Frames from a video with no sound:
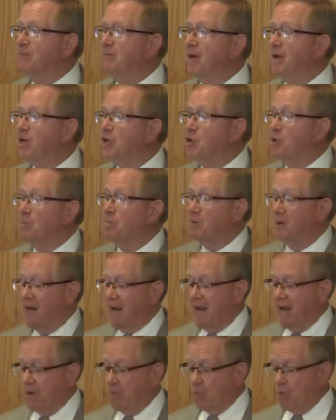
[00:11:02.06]
make your
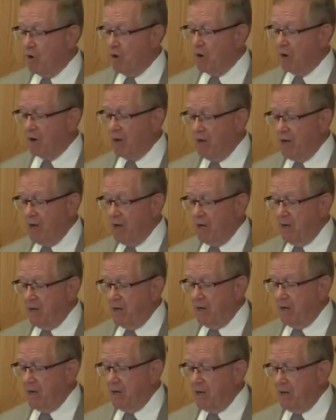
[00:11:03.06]
plan work.
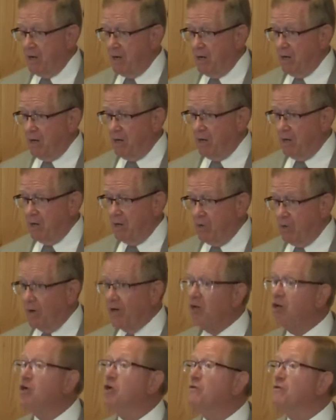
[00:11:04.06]
What
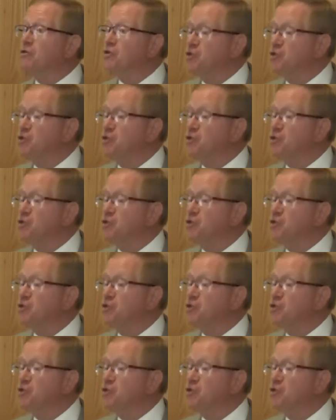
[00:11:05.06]
do the